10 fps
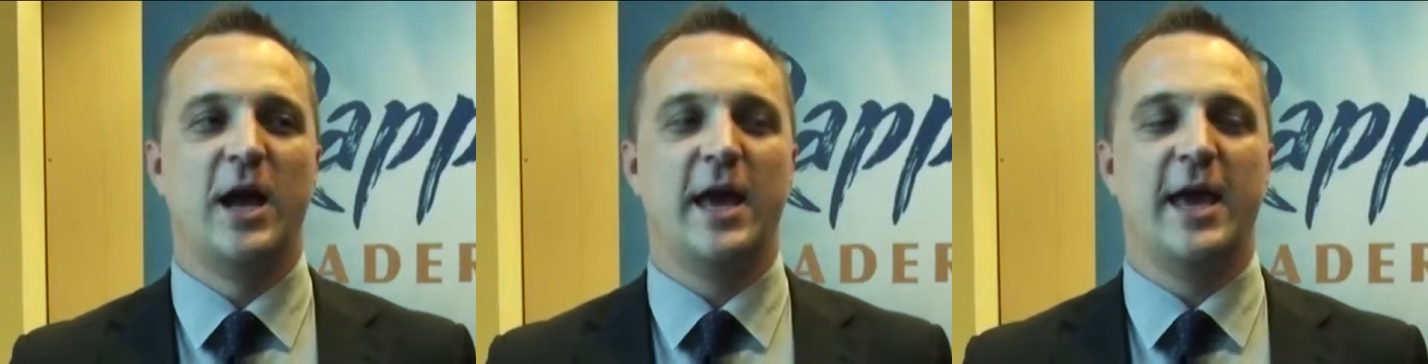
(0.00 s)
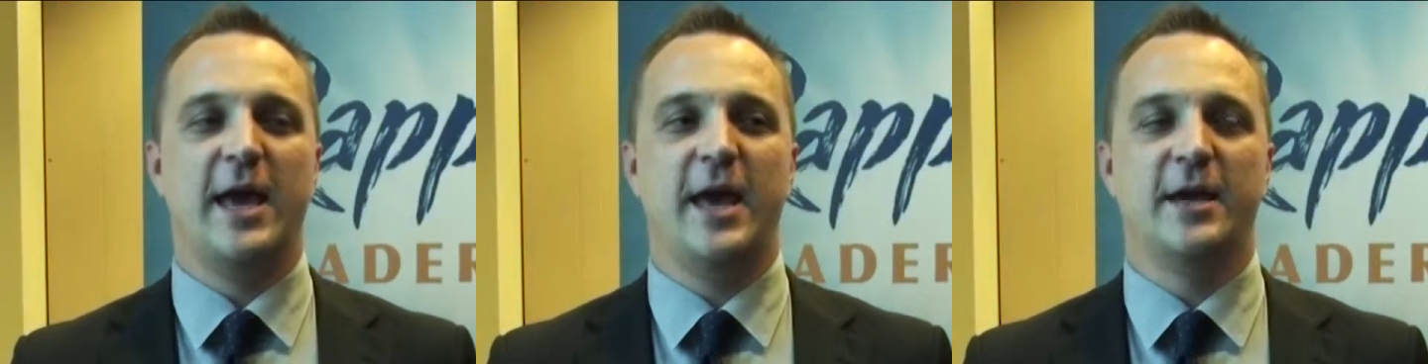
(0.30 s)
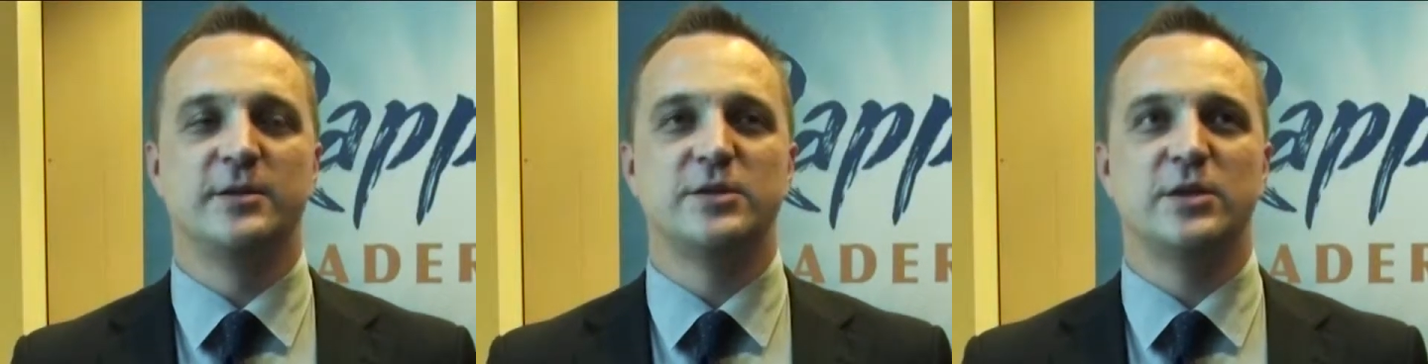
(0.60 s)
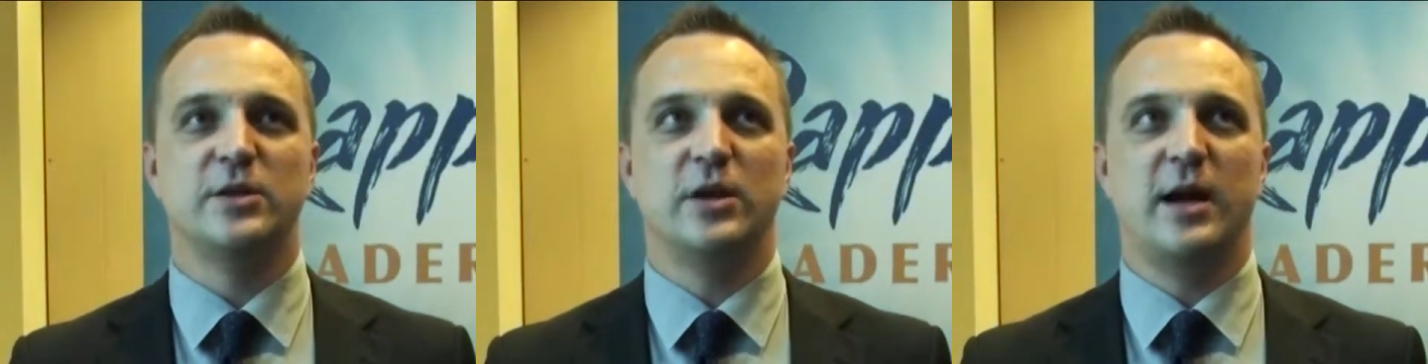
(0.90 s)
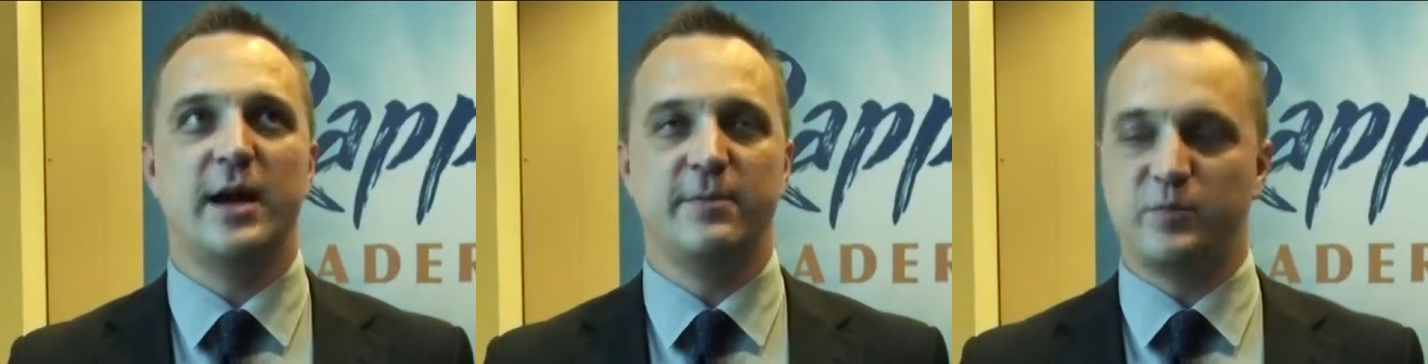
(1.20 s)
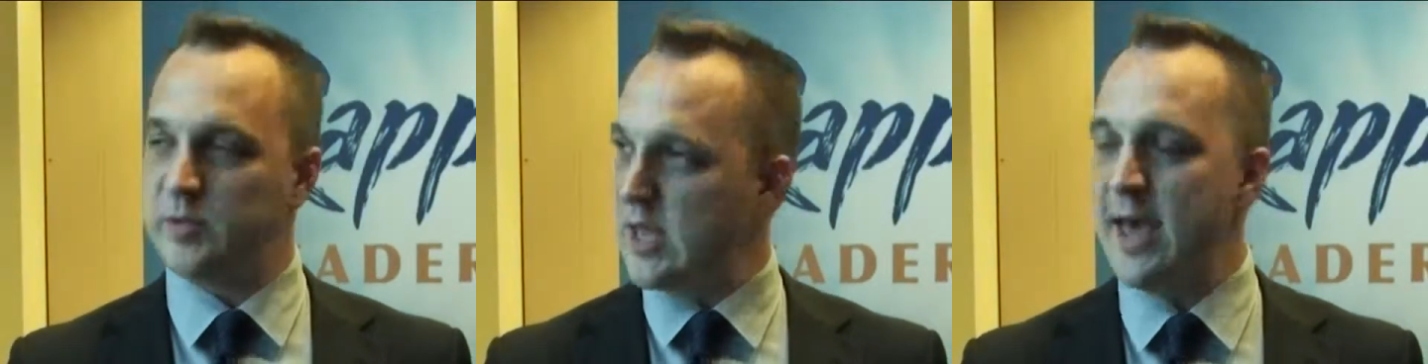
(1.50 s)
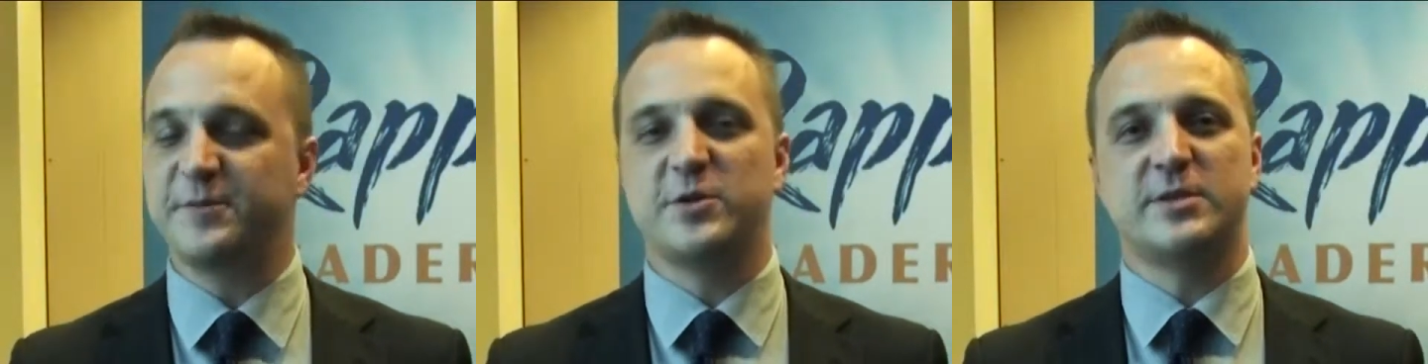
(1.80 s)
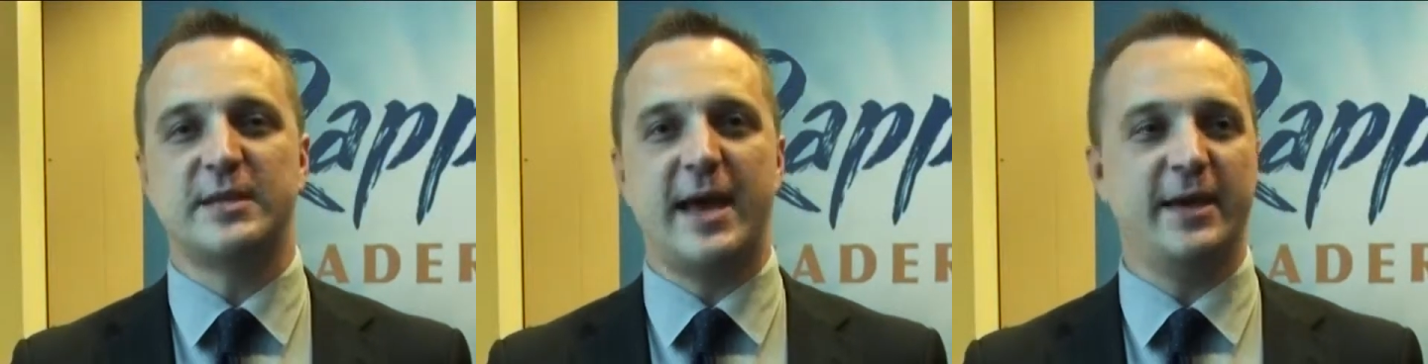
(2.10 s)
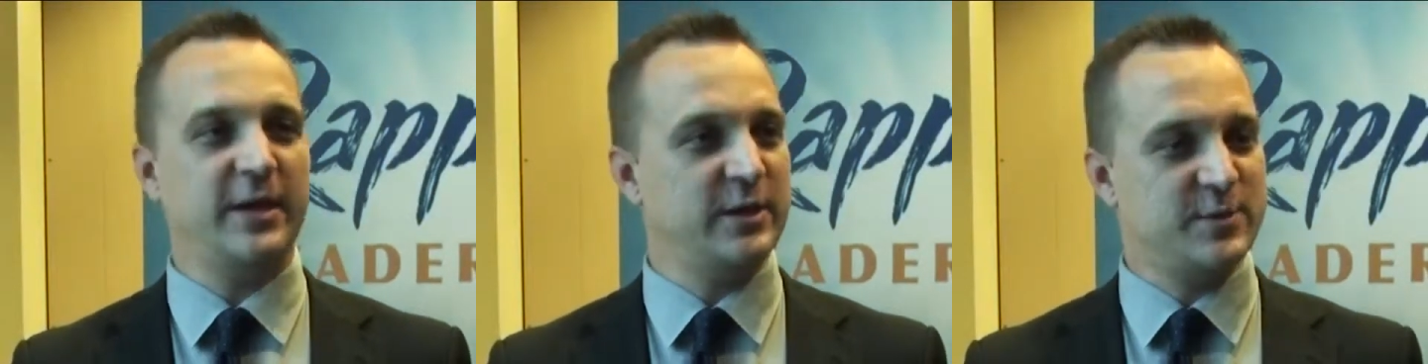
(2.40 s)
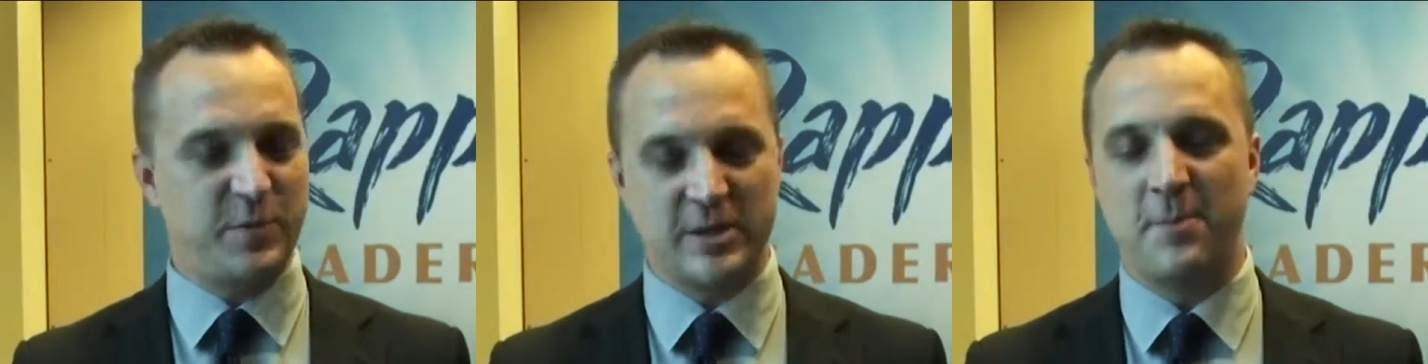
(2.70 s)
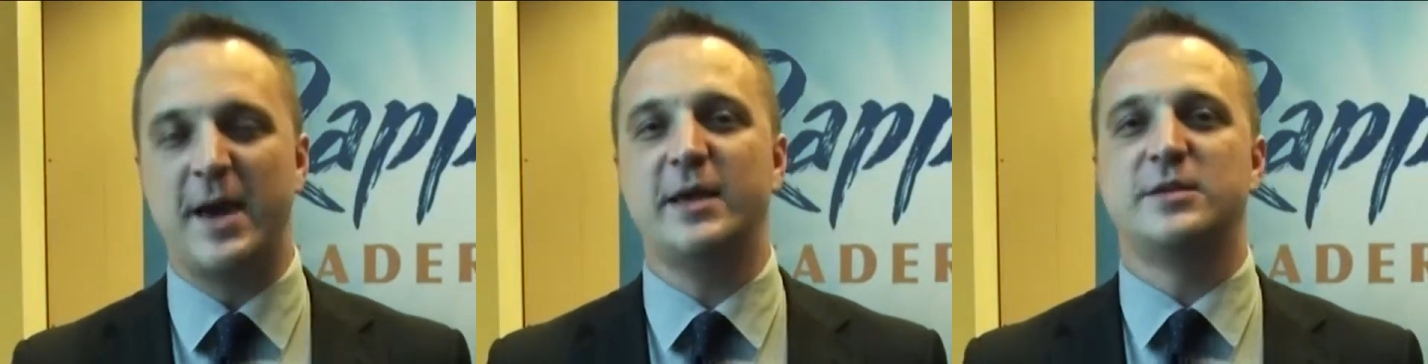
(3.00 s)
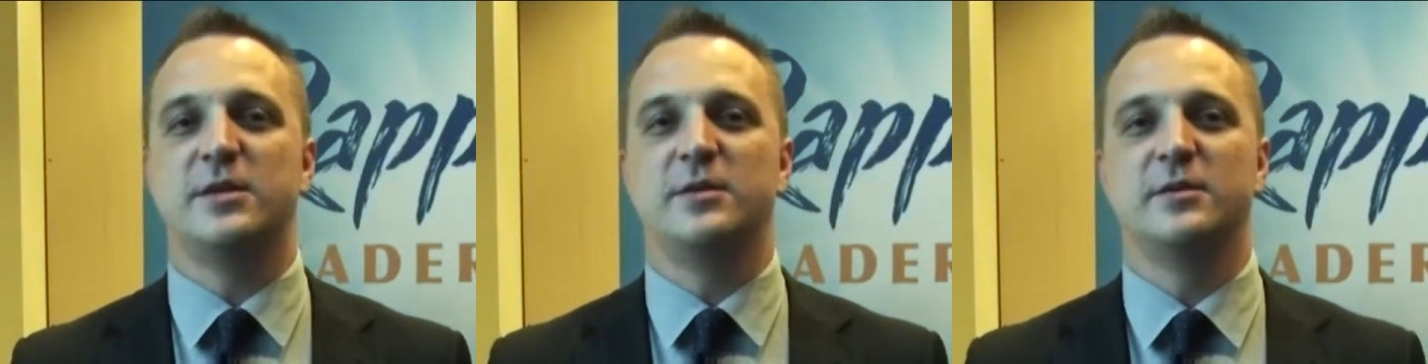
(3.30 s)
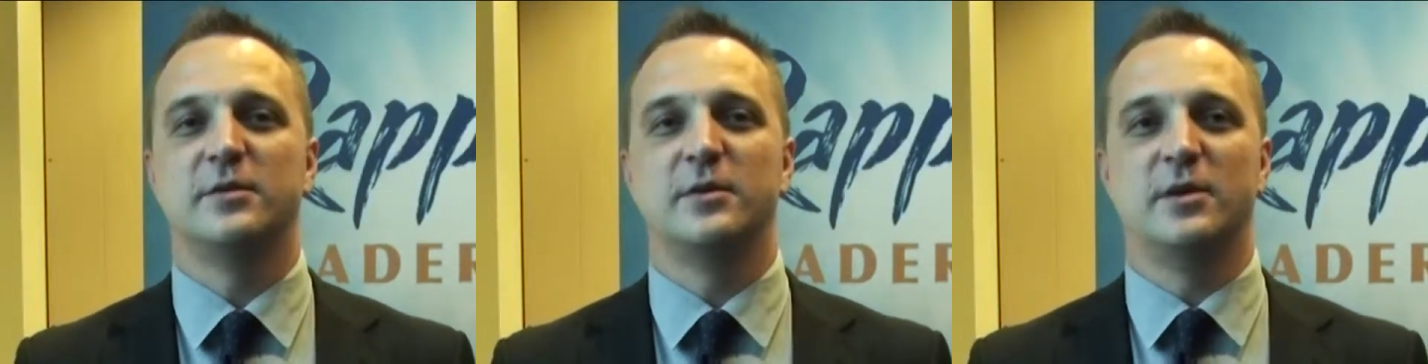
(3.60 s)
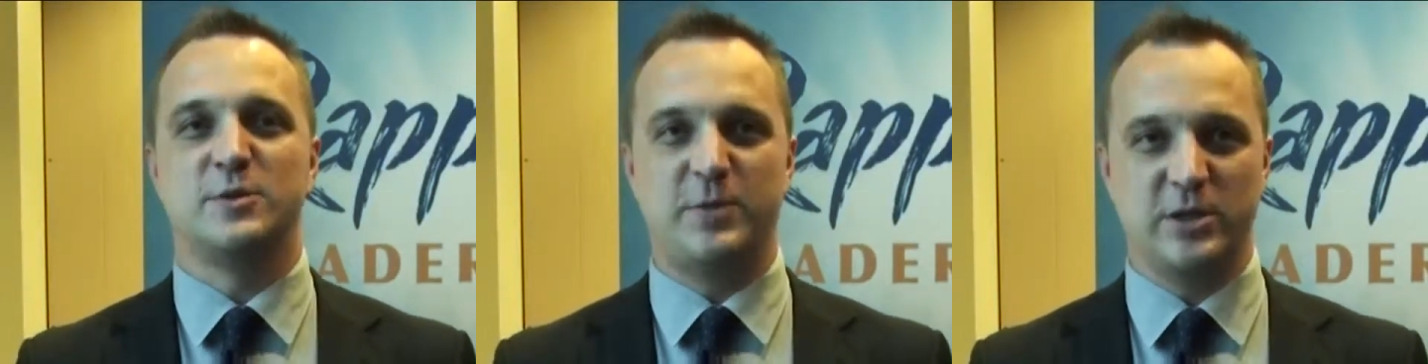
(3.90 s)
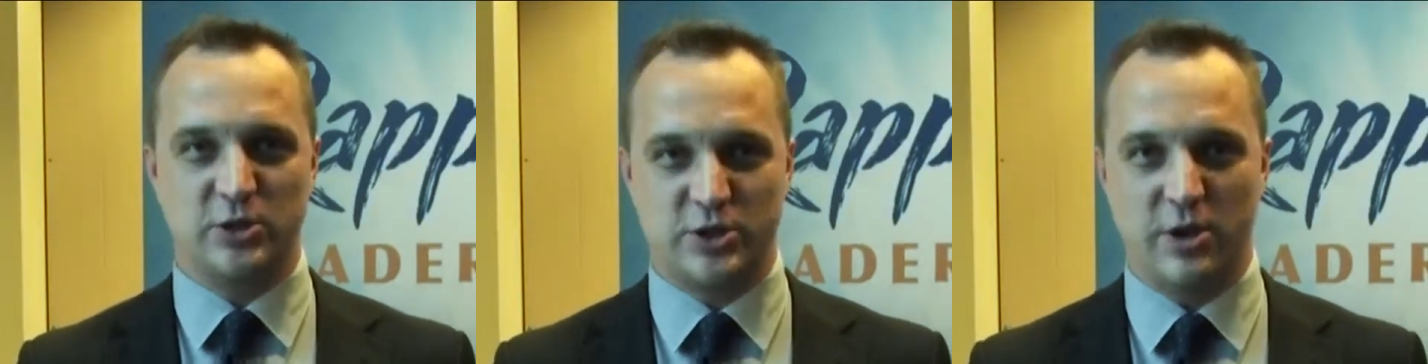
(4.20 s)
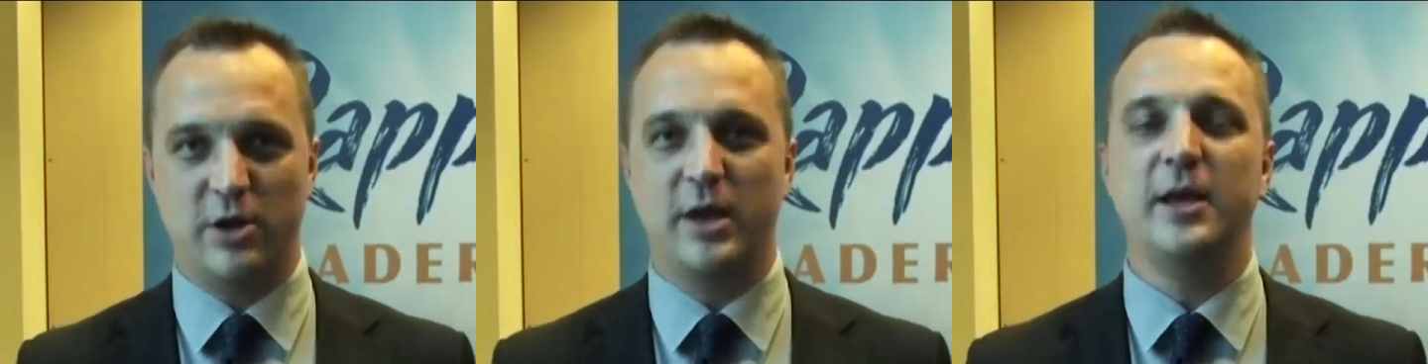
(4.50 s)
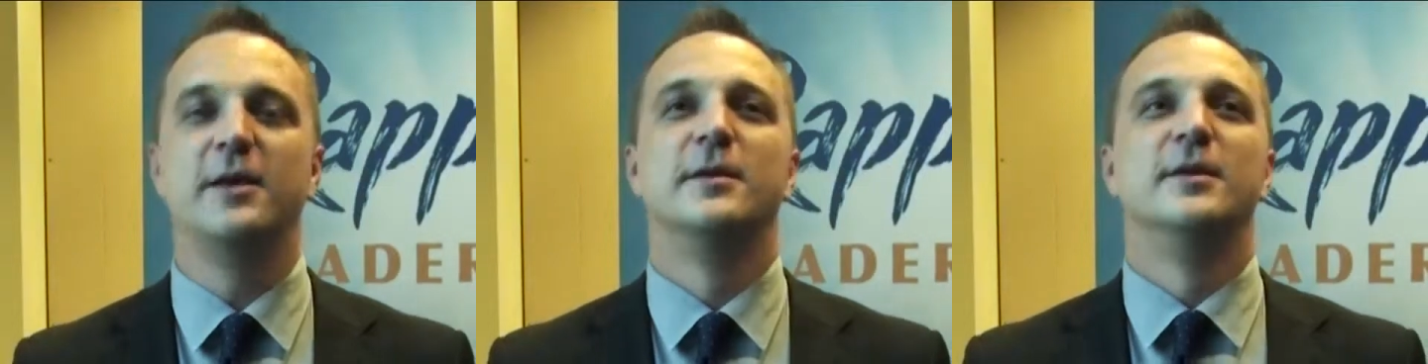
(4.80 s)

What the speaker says: And I have to say, it's been amazing. It's been a journey.